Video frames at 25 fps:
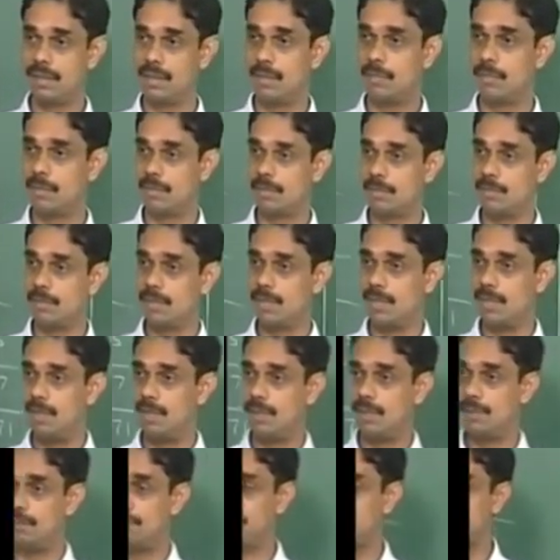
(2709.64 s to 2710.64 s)
approximately
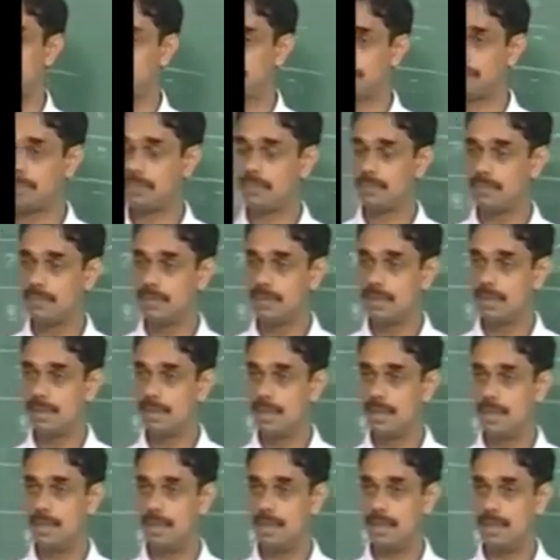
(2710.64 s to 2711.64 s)

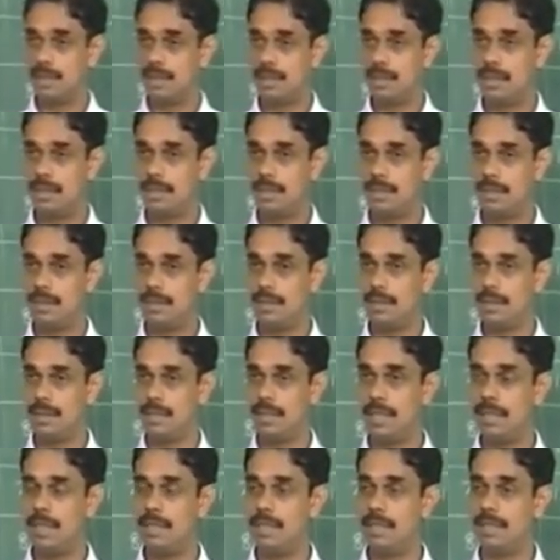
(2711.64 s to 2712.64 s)
and uh,
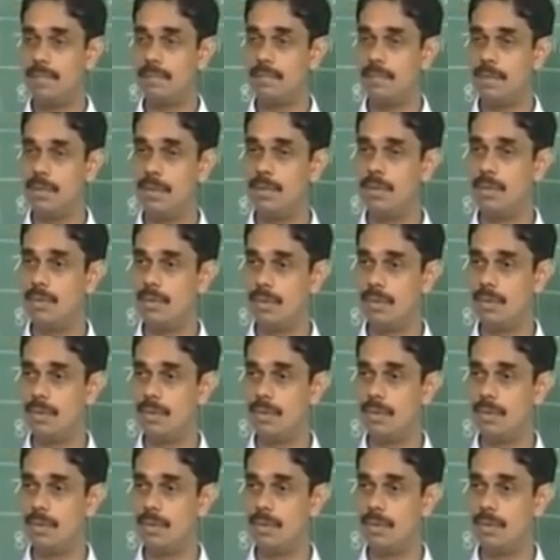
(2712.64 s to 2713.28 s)
anything below